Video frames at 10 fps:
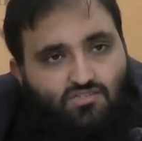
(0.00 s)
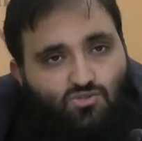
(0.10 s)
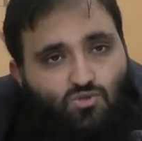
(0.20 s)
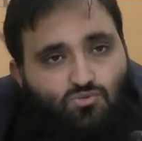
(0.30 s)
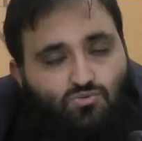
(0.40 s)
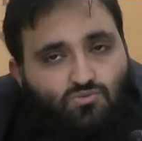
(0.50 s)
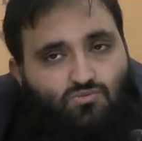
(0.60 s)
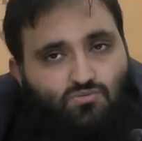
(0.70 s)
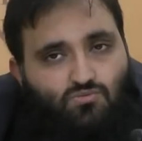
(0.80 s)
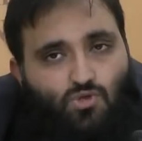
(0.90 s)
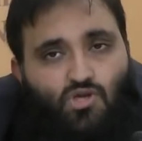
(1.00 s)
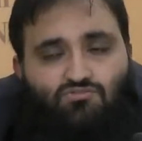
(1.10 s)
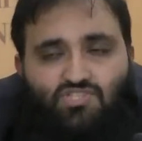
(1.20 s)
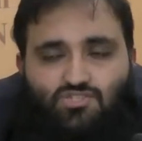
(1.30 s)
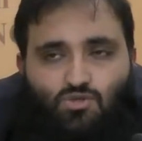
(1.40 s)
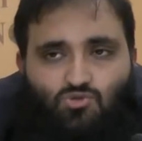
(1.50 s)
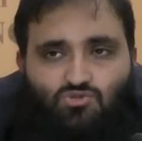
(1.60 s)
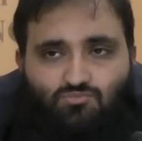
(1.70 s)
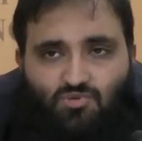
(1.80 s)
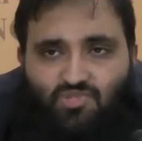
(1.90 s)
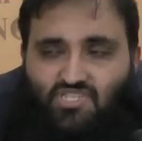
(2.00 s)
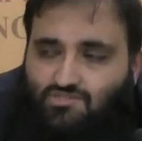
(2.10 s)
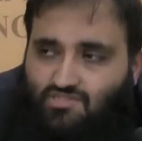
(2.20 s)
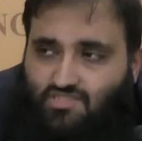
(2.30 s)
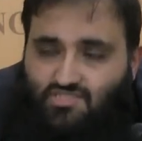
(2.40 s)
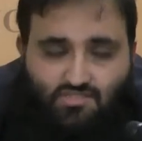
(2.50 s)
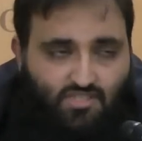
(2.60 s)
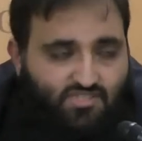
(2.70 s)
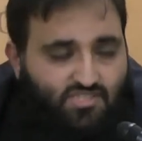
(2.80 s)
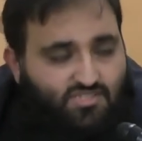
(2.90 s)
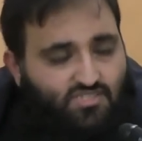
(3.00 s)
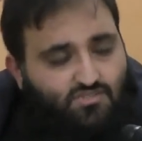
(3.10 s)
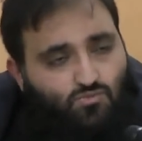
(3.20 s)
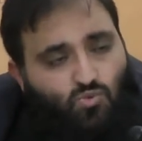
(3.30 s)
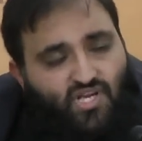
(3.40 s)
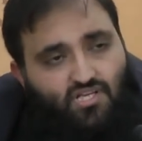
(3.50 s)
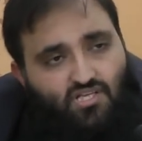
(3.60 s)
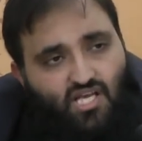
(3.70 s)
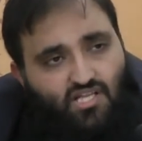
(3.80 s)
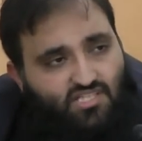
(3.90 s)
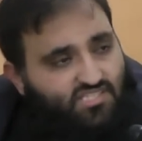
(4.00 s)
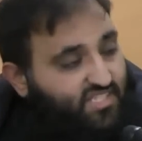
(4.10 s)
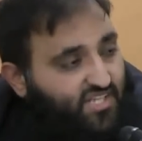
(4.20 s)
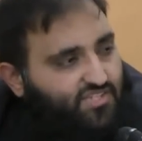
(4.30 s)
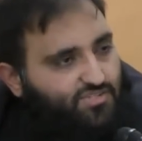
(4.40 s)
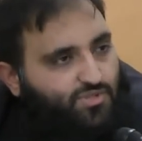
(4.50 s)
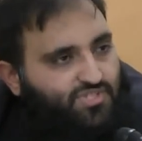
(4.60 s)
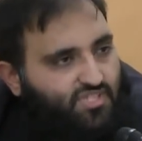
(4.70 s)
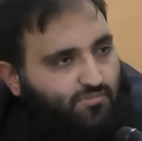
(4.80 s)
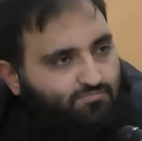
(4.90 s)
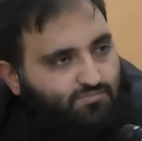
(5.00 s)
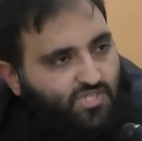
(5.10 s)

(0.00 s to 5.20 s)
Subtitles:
So none of us knows, my brothers and sisters, when this death is going to come.